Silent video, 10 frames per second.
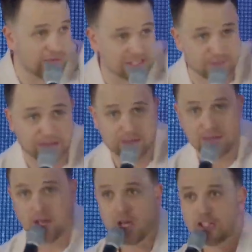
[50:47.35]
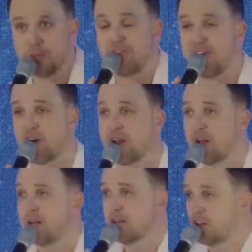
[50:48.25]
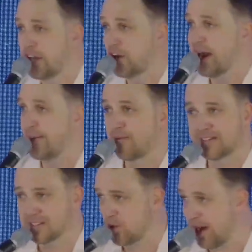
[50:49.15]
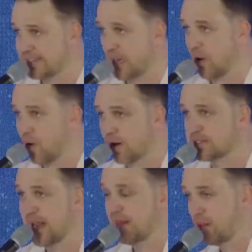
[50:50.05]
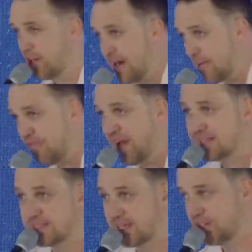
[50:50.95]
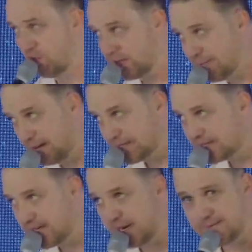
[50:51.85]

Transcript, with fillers: That's me. Do me a favor. Look at your neighbor. This is crazy how it works. Look at your neighbor real fast and say, do you want to get baptized today?